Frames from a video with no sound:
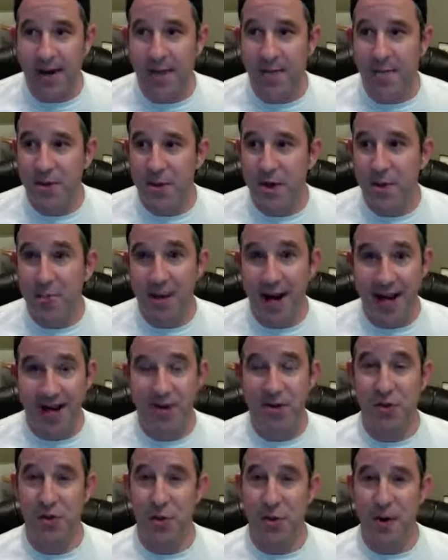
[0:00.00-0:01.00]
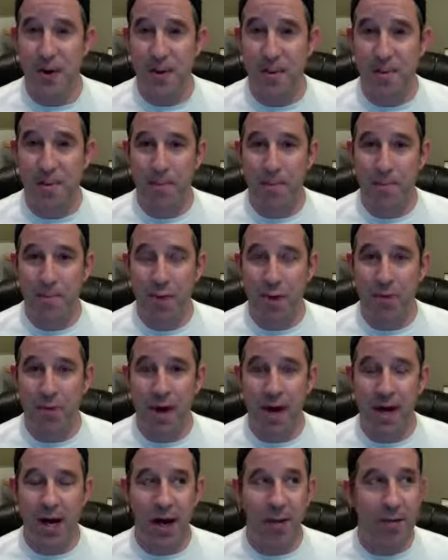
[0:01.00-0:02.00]
share a band story,
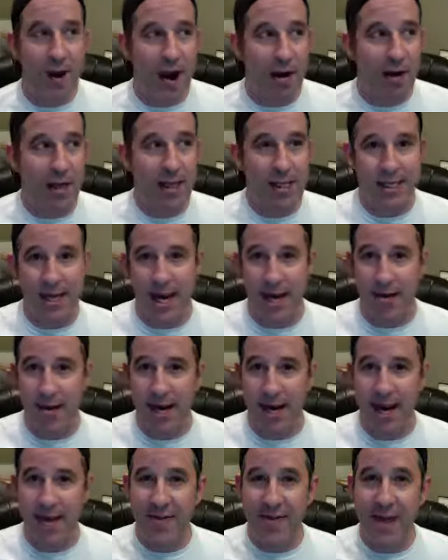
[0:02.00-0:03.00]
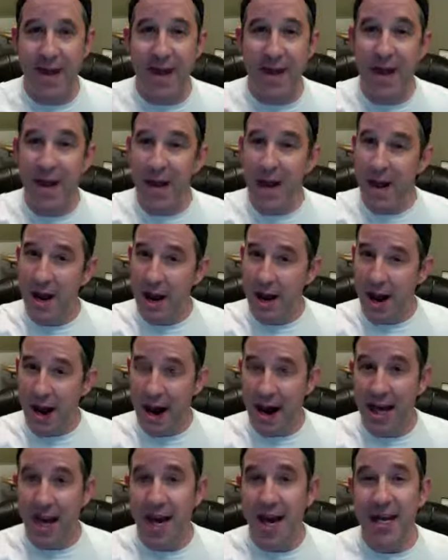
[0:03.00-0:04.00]
right? About integrity, and then
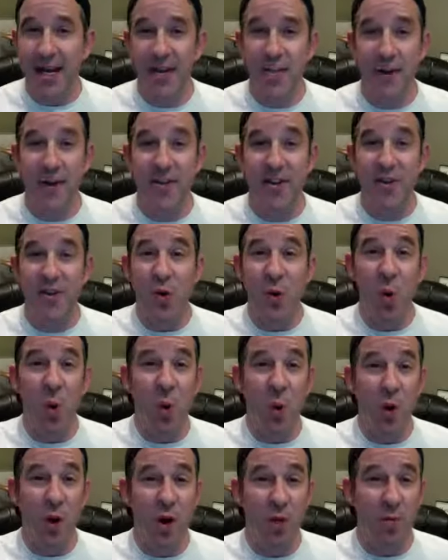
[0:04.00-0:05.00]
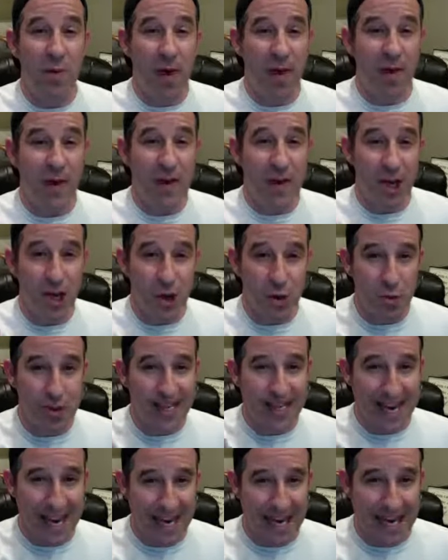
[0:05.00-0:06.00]
highlight the benefits. Or rather than you
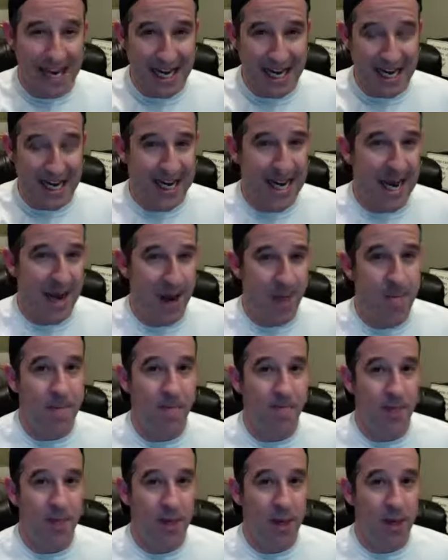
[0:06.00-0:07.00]
telling them,